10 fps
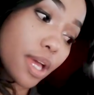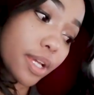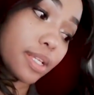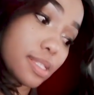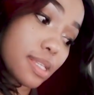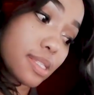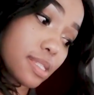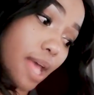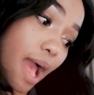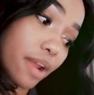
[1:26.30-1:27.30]

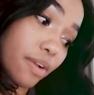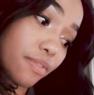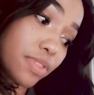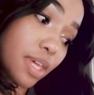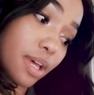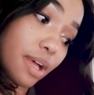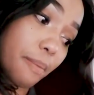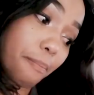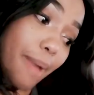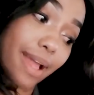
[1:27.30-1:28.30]
consists out of the
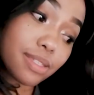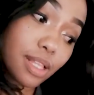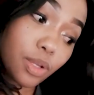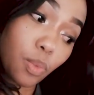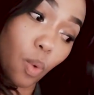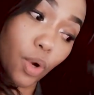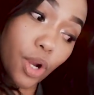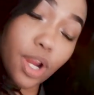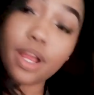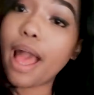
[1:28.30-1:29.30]
micellar
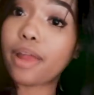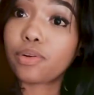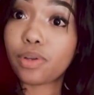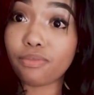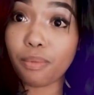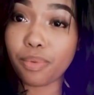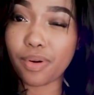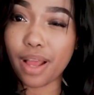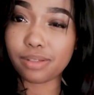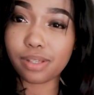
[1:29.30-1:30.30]
water. I don't know if I'm
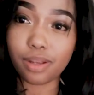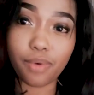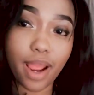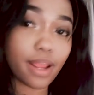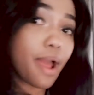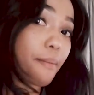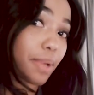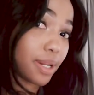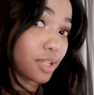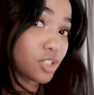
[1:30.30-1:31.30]
pronouncing it right,
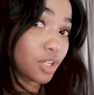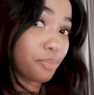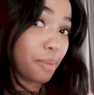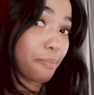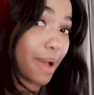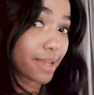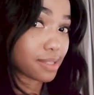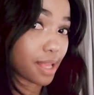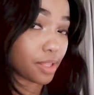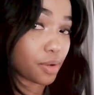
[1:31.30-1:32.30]
but it should be
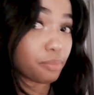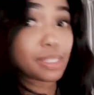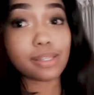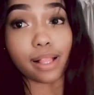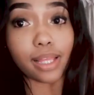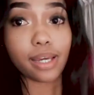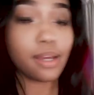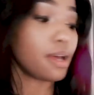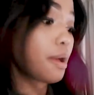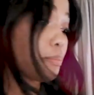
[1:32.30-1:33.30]
micellar, micellar,
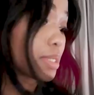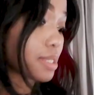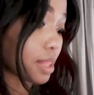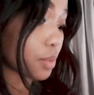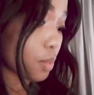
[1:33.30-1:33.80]
micellar